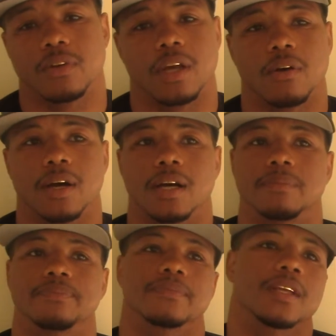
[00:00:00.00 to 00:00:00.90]
You know,
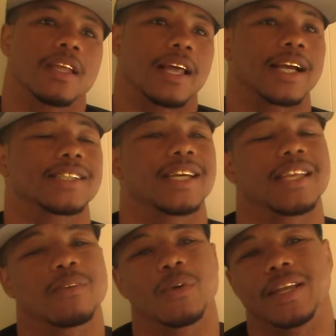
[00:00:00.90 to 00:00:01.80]
um, like I
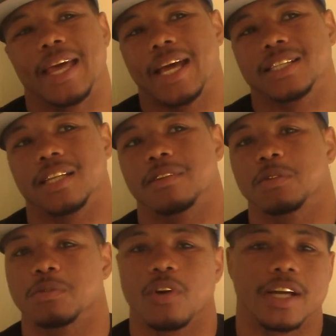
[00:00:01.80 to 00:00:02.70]
said, anyone that actually
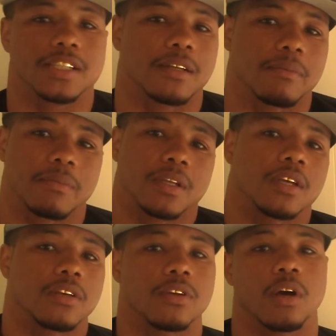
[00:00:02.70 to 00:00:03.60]
tries
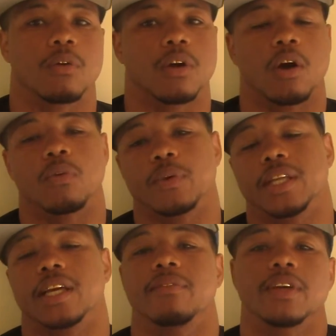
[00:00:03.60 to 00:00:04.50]
to, you know, go with
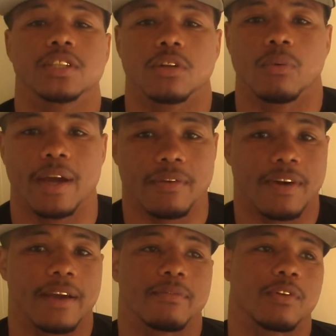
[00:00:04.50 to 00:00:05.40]
the conventional way of
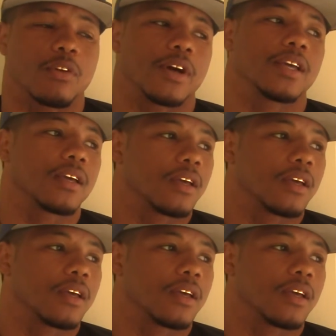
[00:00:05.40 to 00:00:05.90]
fighting for it,